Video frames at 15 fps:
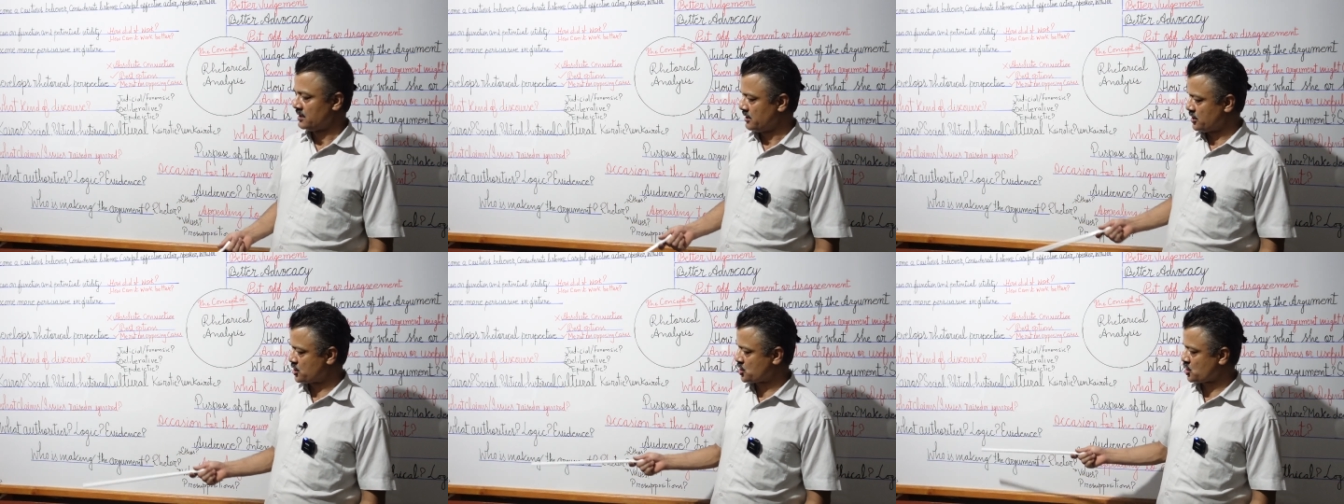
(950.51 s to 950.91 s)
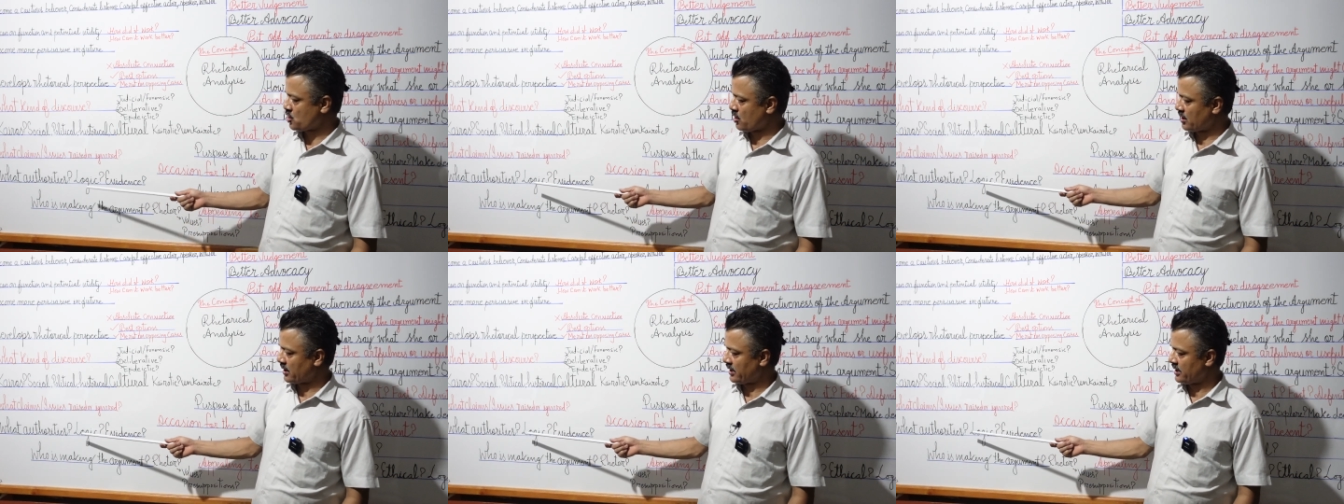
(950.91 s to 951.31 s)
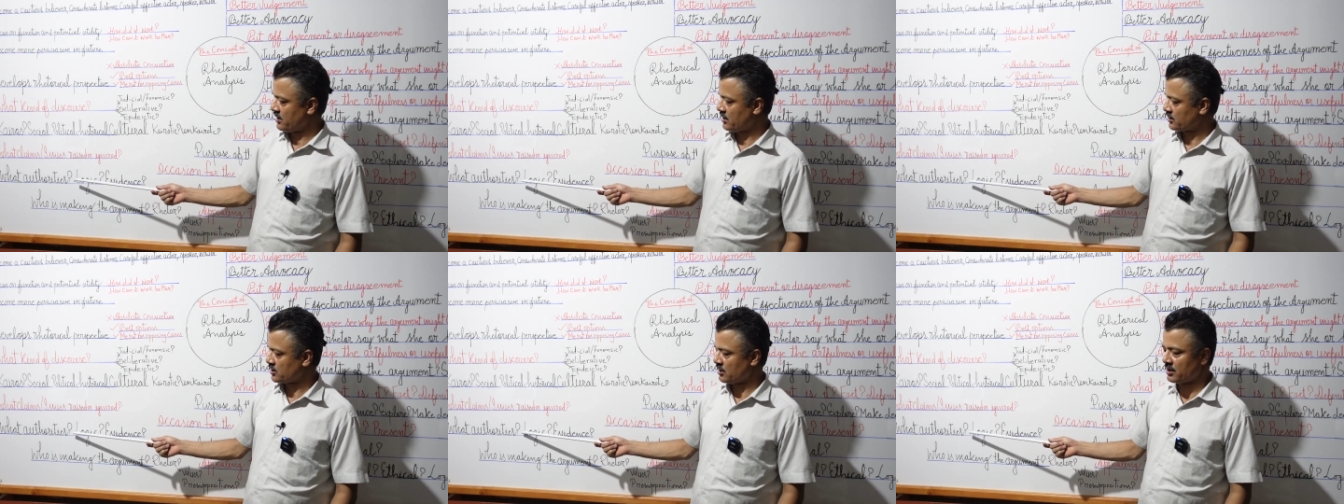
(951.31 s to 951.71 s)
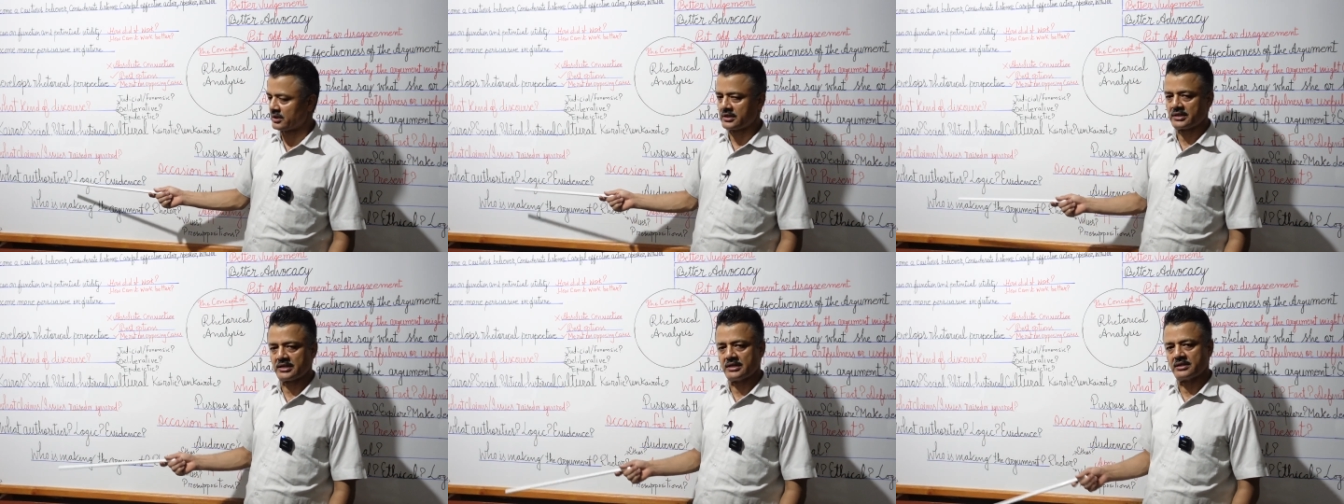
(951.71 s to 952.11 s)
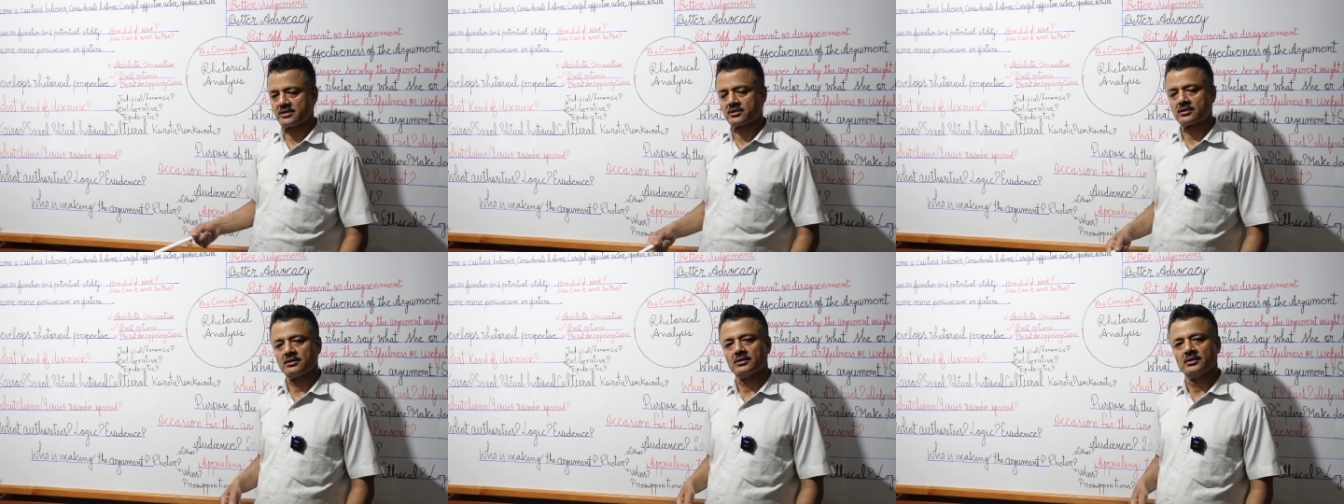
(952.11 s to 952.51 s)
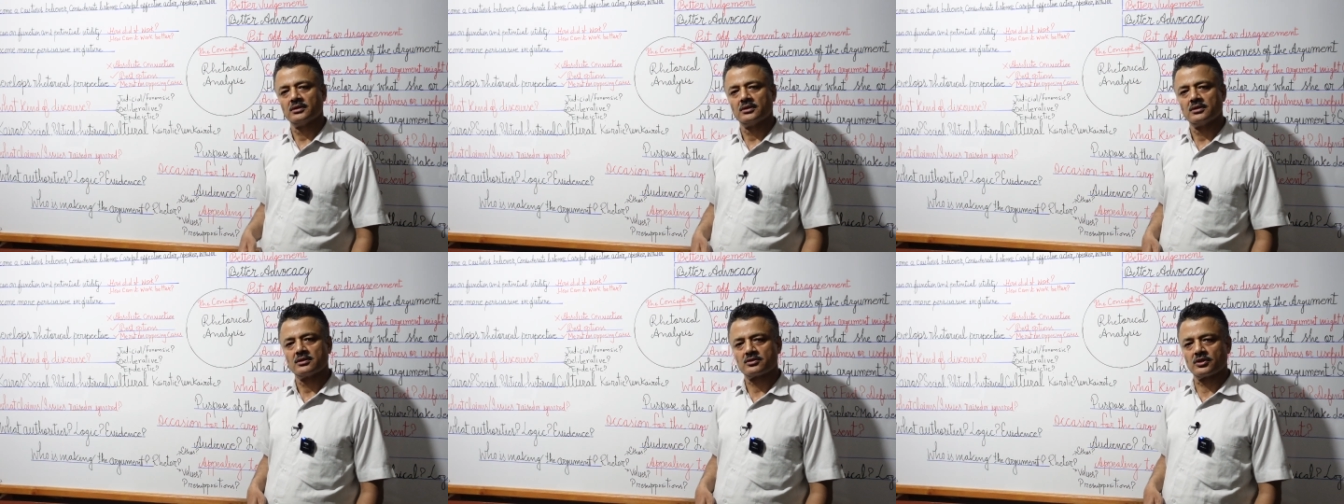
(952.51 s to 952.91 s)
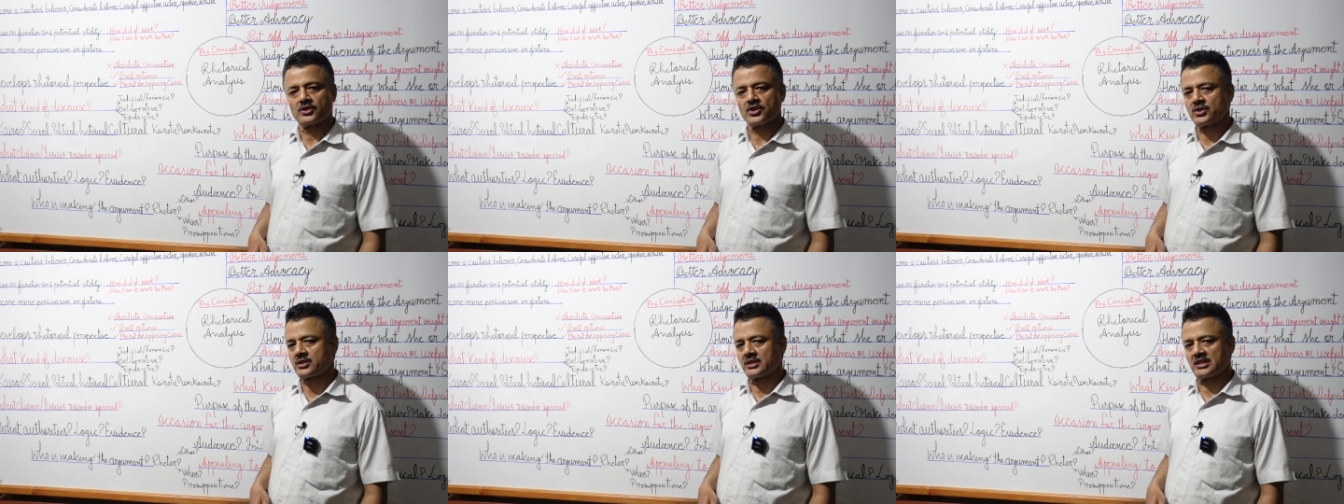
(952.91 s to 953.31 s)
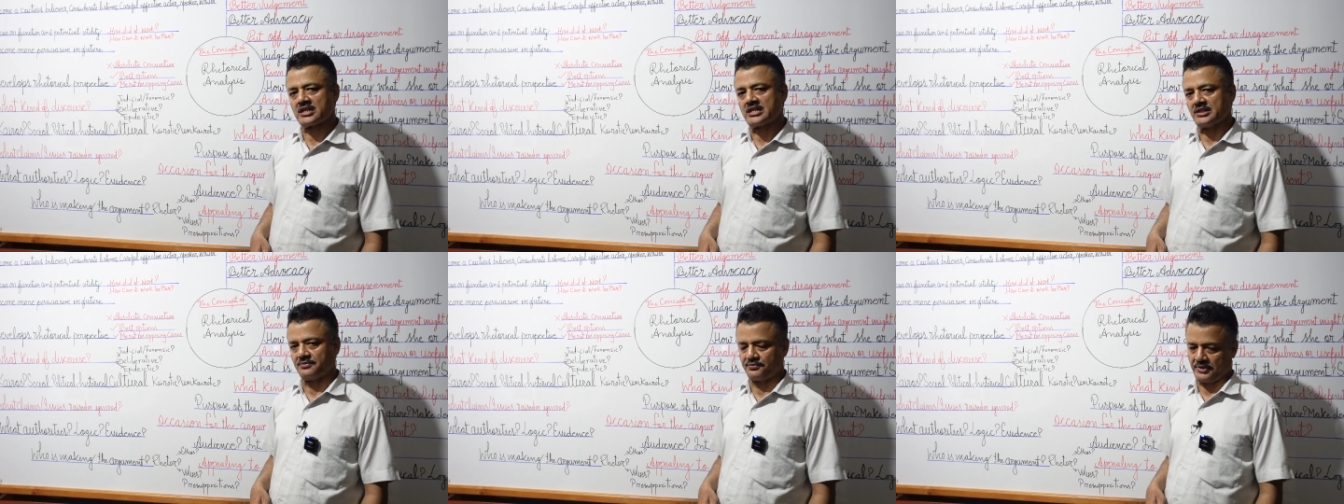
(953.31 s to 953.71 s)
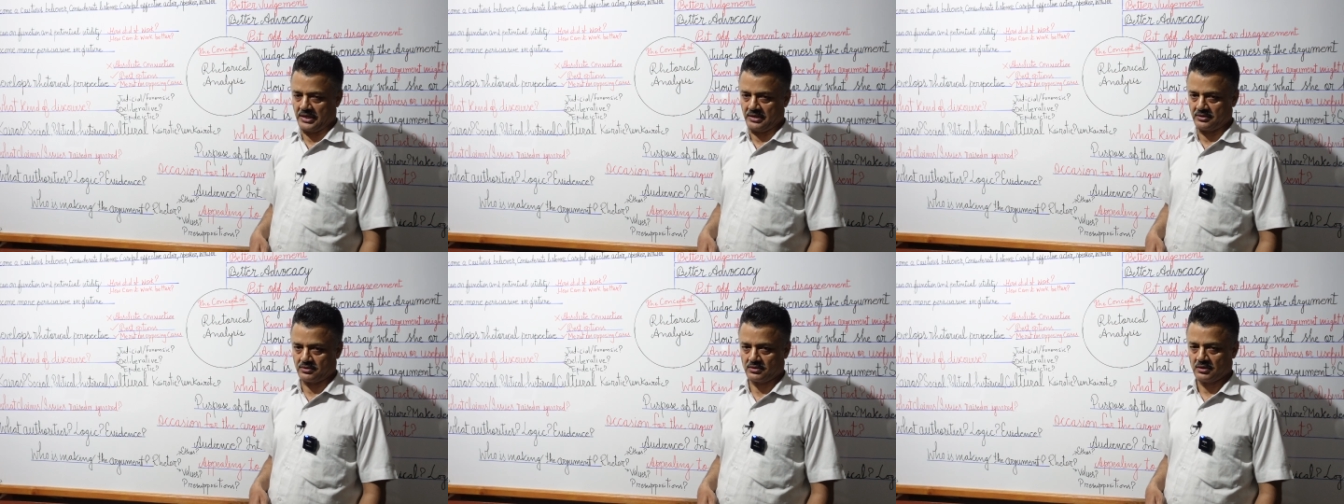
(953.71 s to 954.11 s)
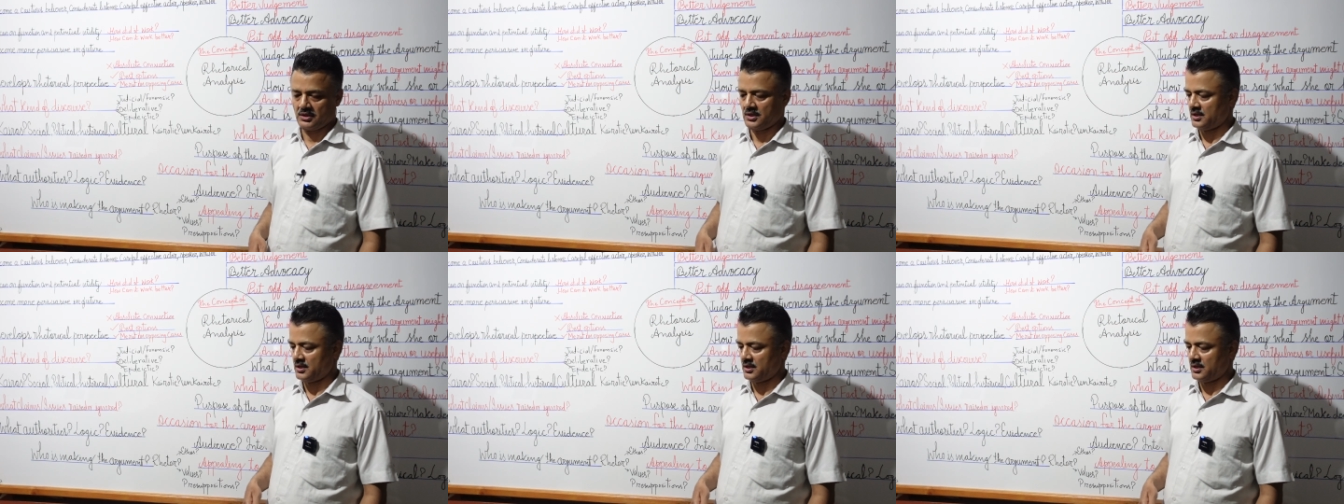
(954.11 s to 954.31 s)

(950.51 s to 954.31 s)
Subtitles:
scholarly authorities. So do you see the difference?